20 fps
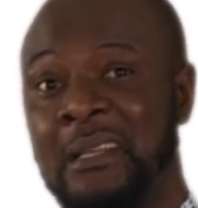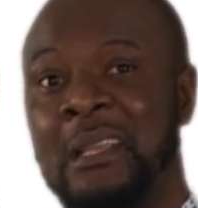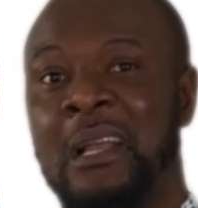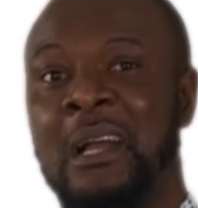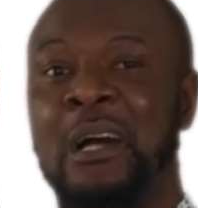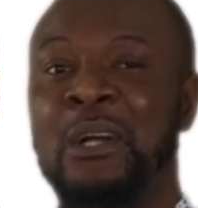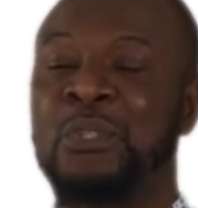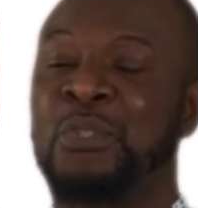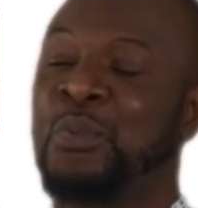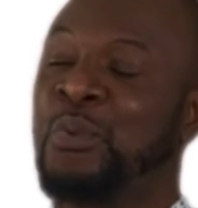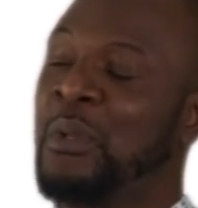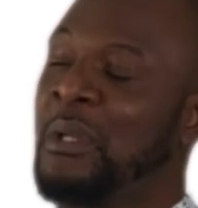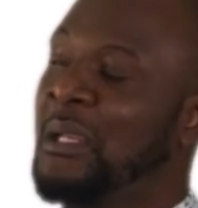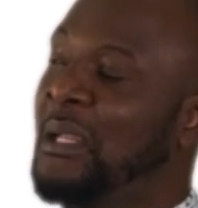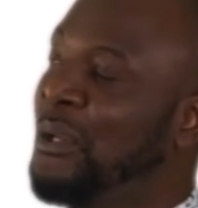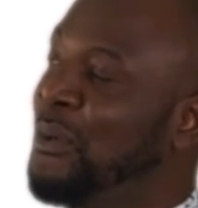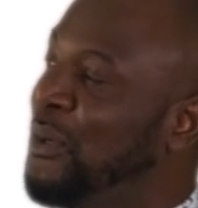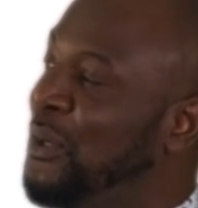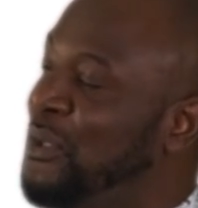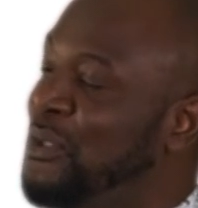how to quickly
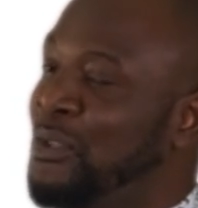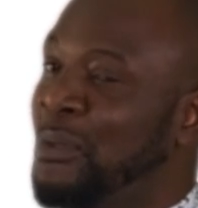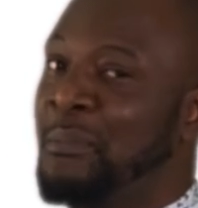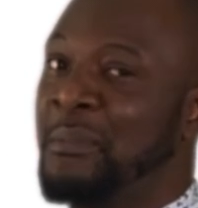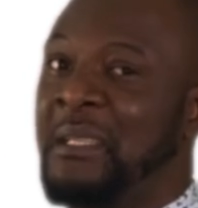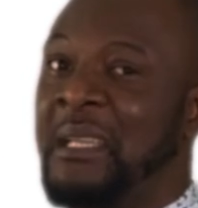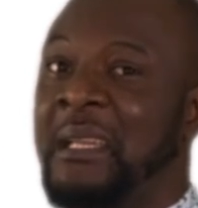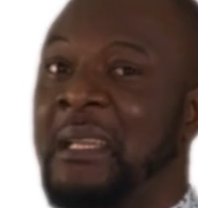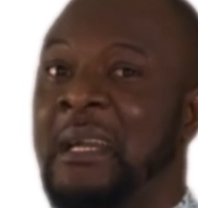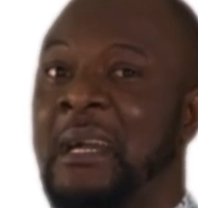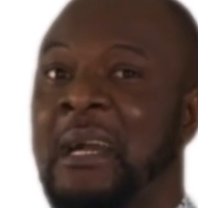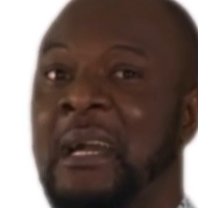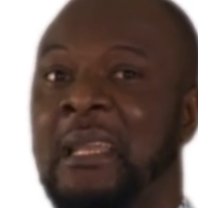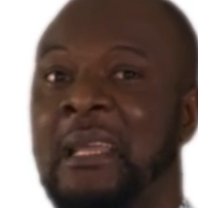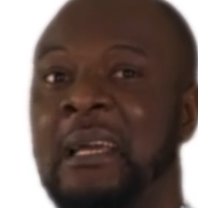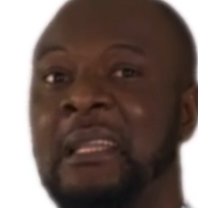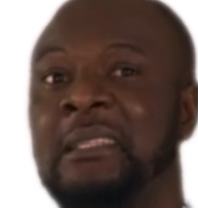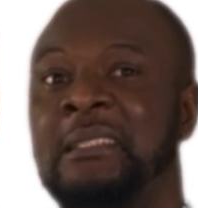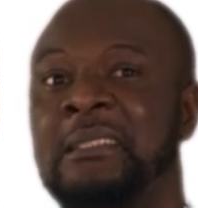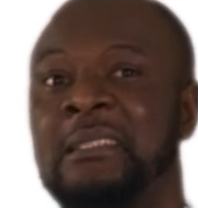run some data
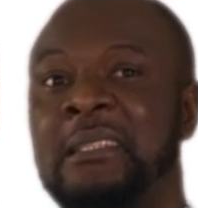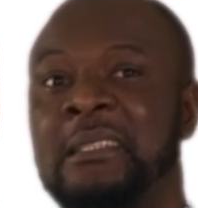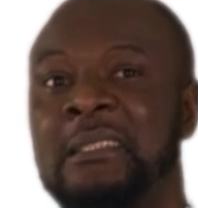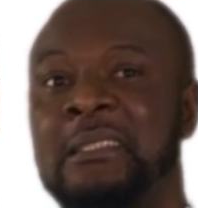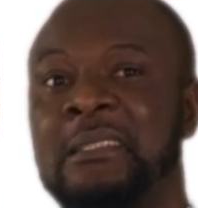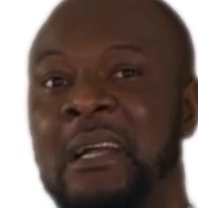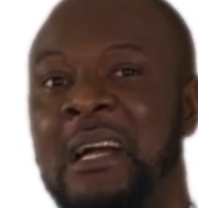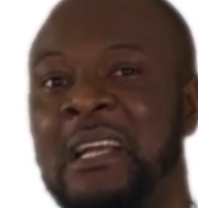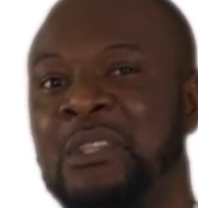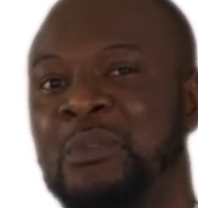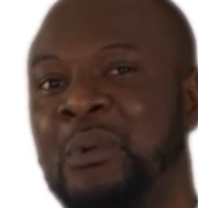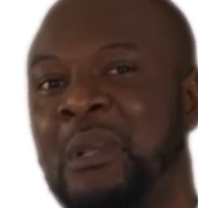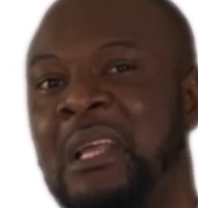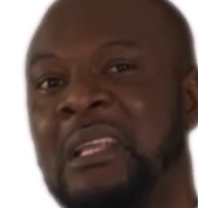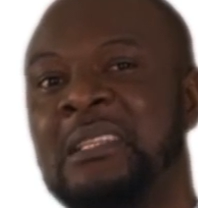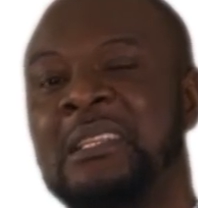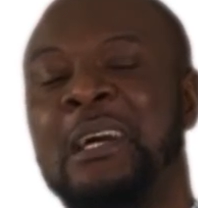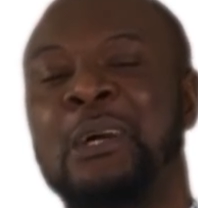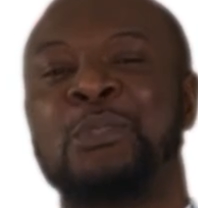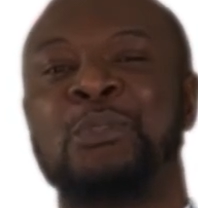analysis, as well as
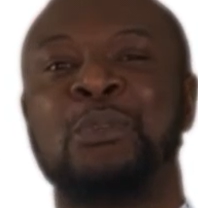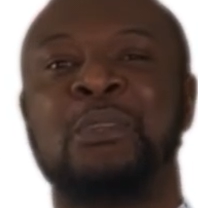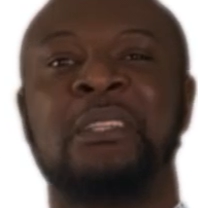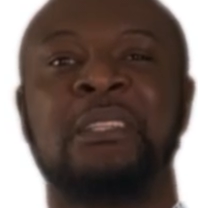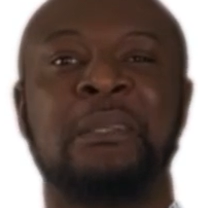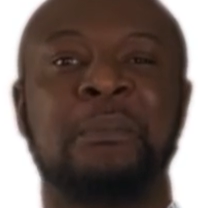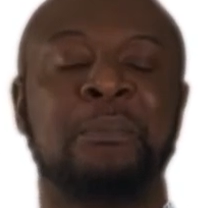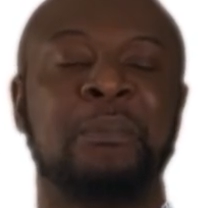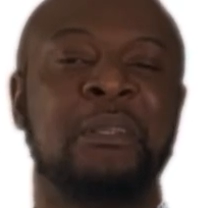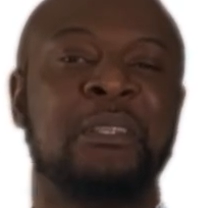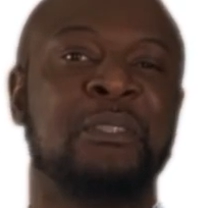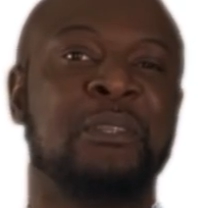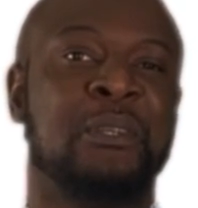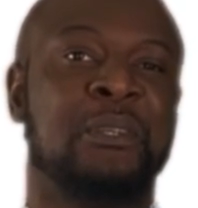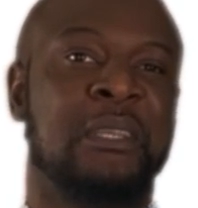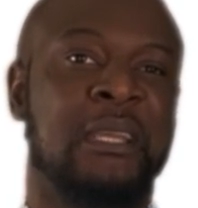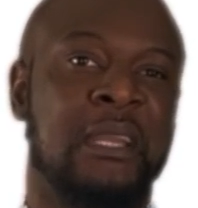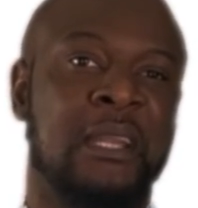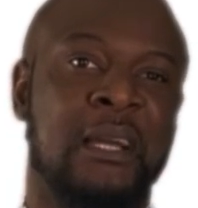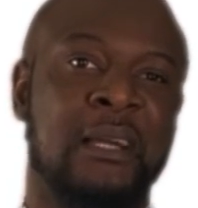how to interpret your
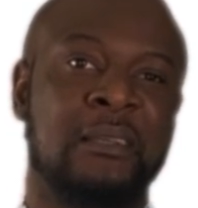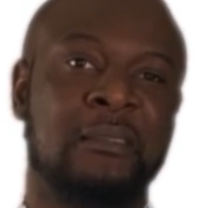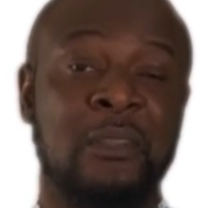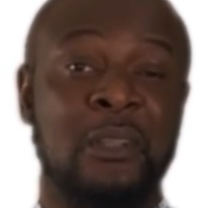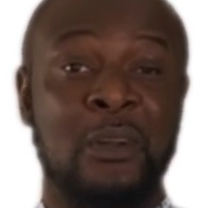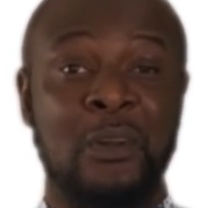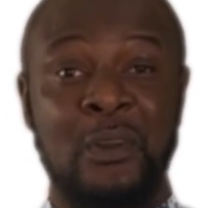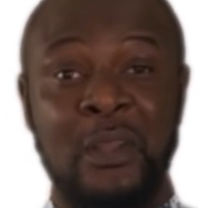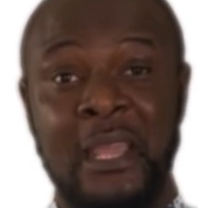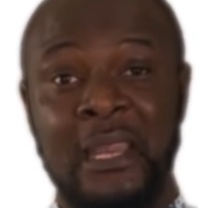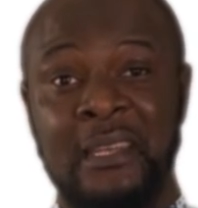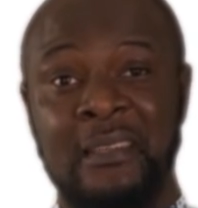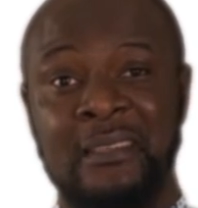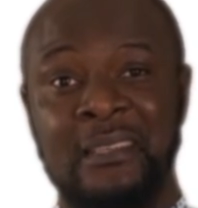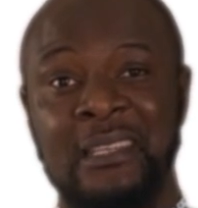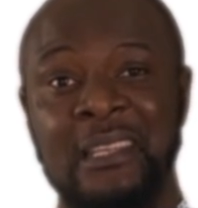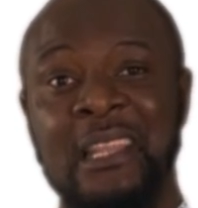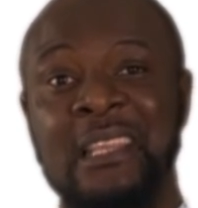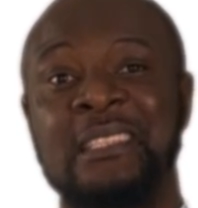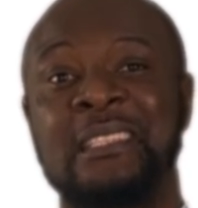data. Alright,
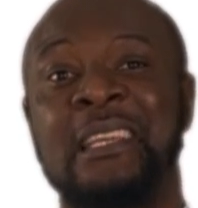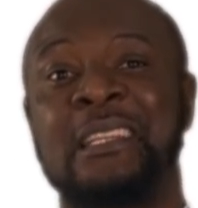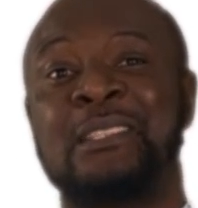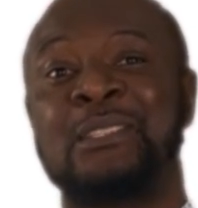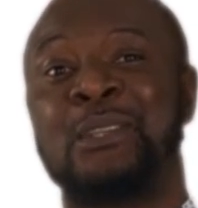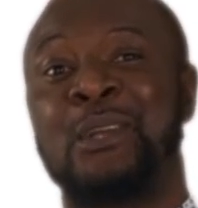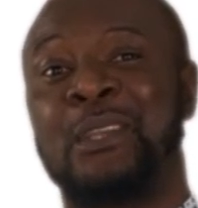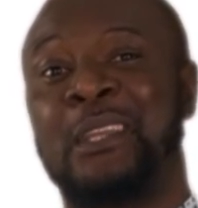let's get stuck